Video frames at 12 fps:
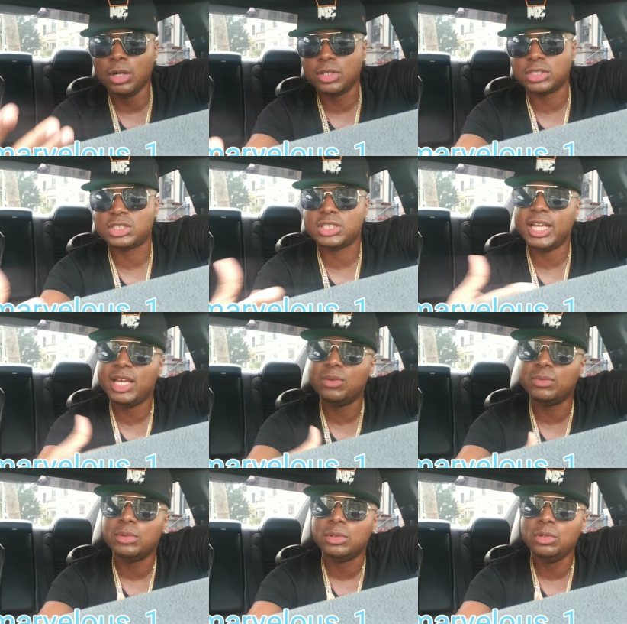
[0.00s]

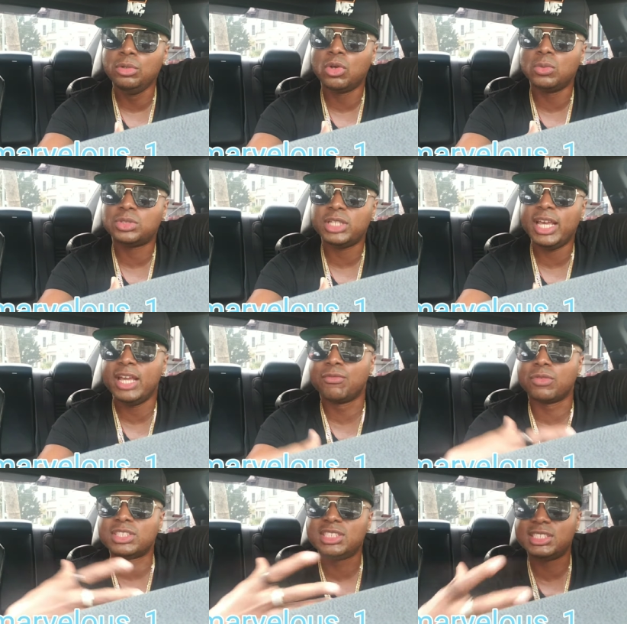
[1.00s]
understand, you know what I'm saying,
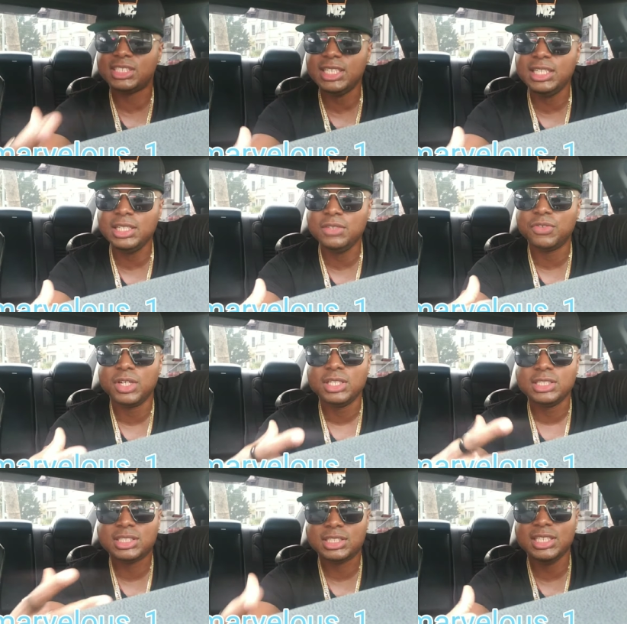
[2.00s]
and receive
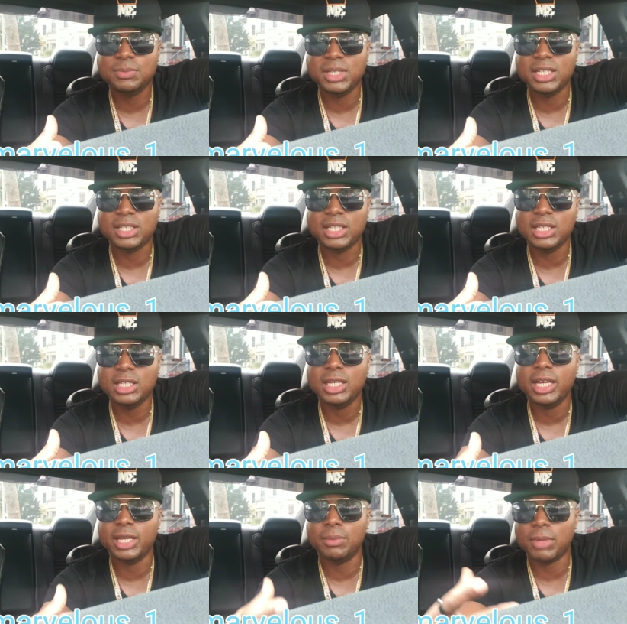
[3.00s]
CBD
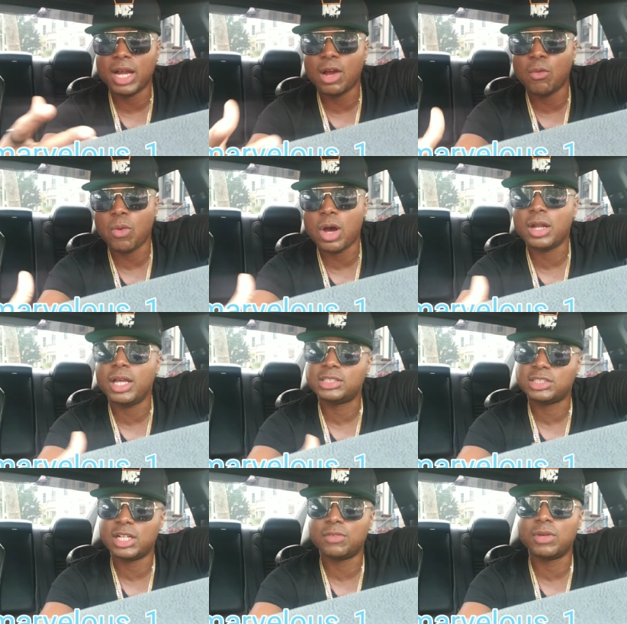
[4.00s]
and marijuana,
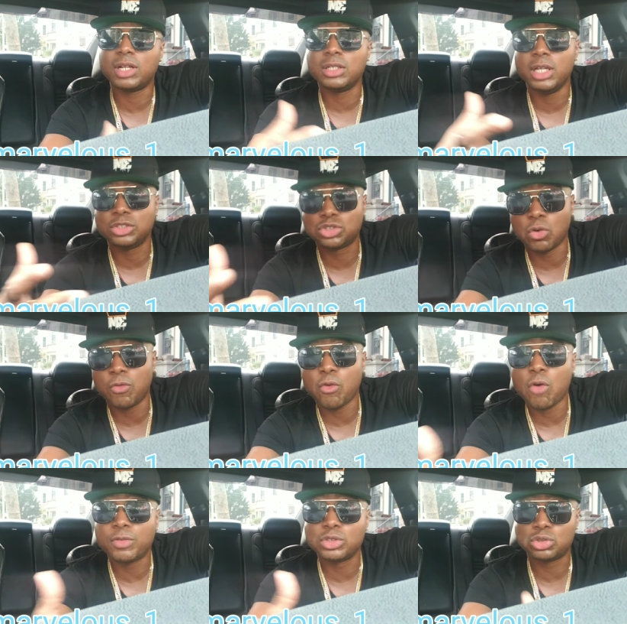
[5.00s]
etc., so
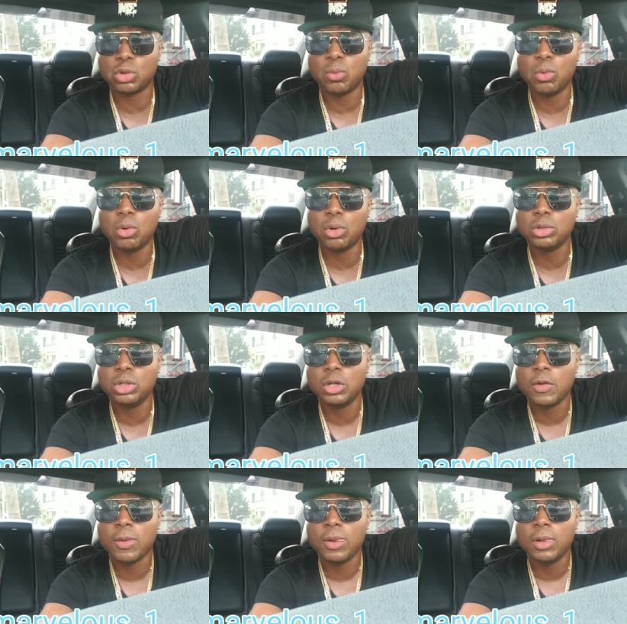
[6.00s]
forth and so on.
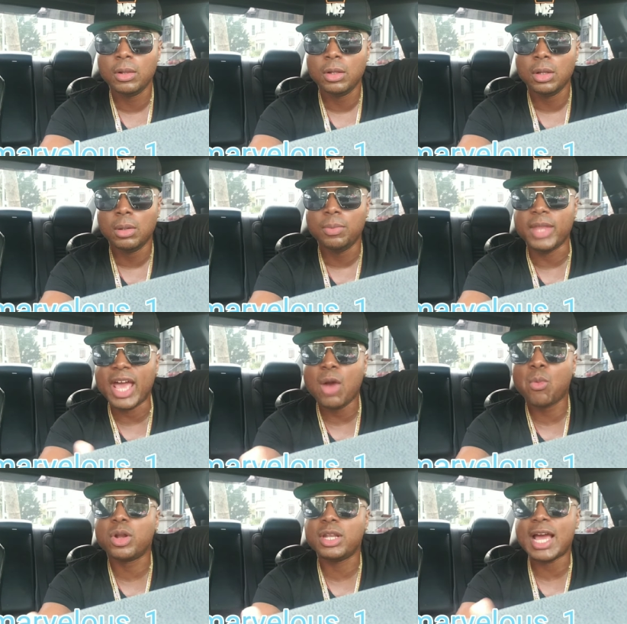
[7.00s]

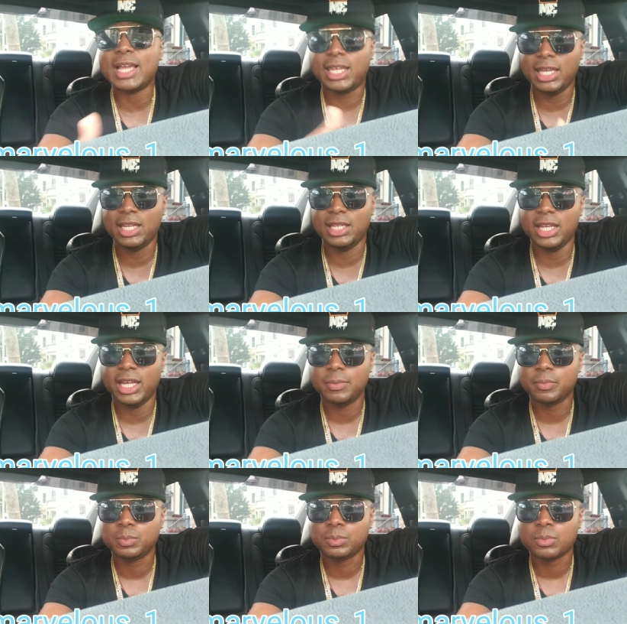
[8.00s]
Now we're not getting
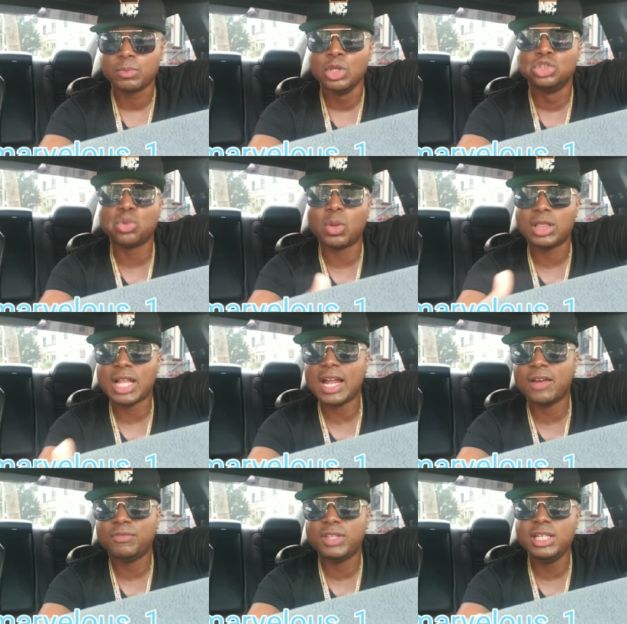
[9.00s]
that. So a
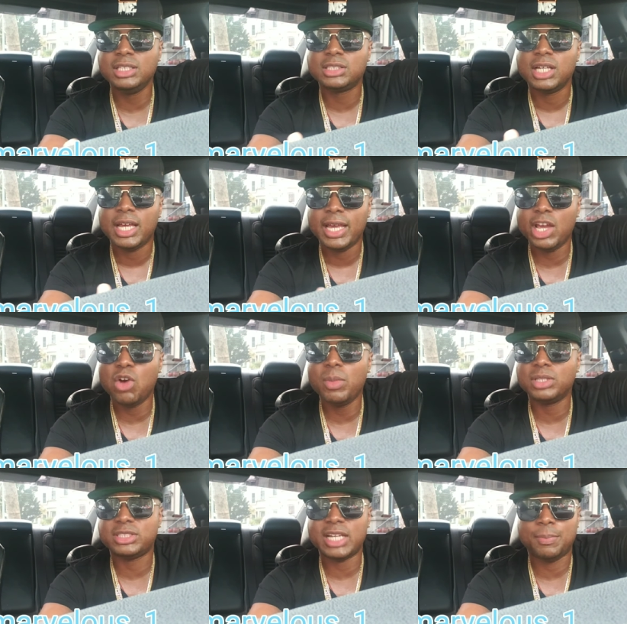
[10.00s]
lot of these
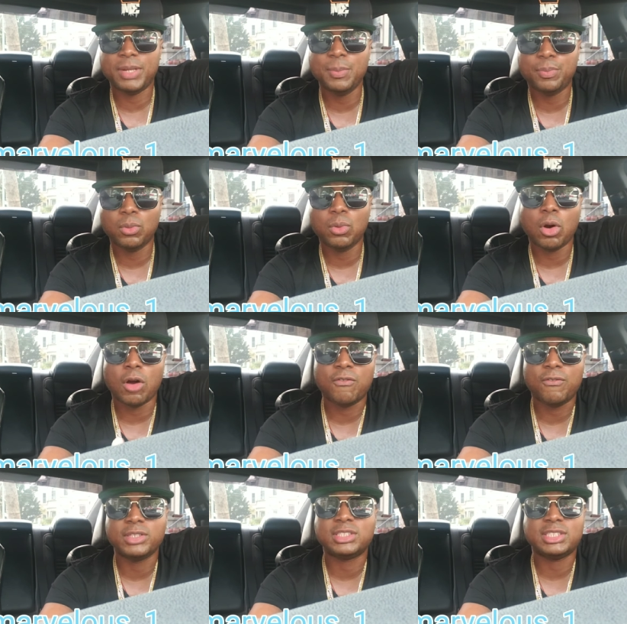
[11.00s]
ailments that people
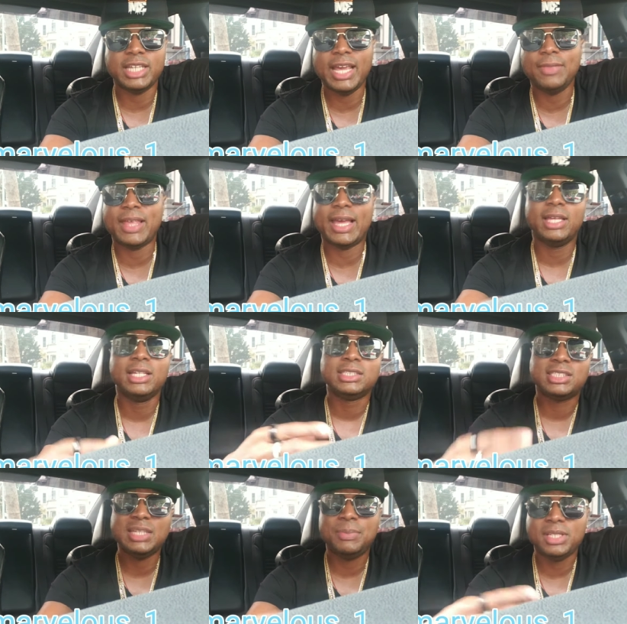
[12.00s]
are saying that
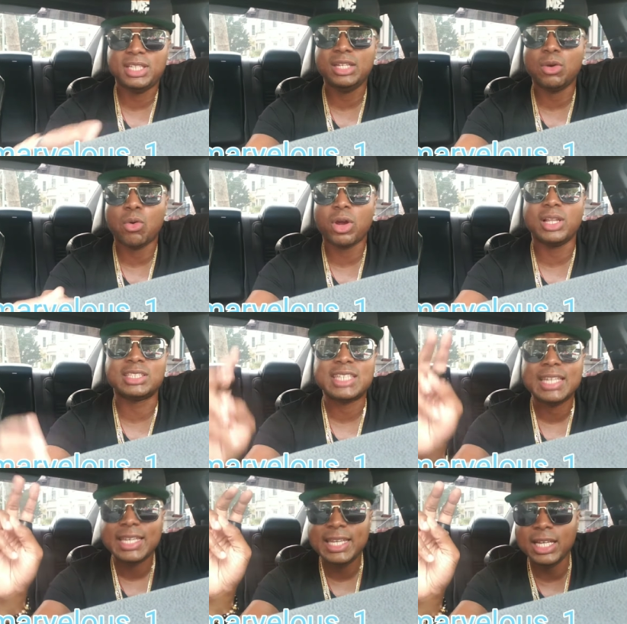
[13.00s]
CBD oil
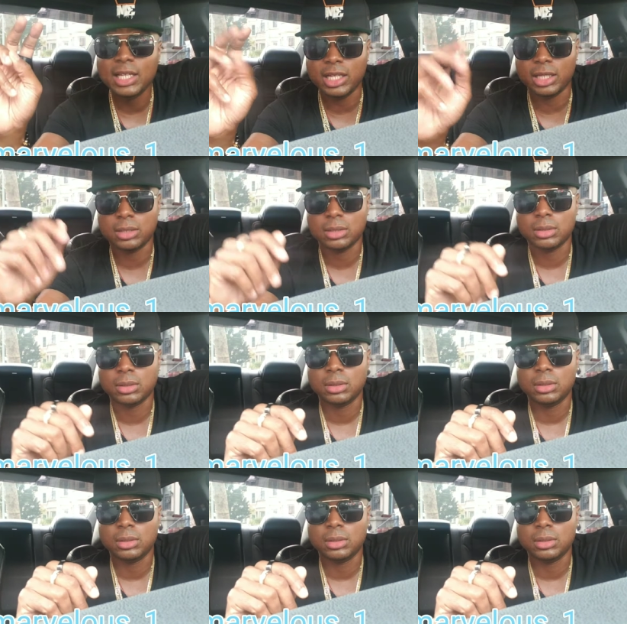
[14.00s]
is healing,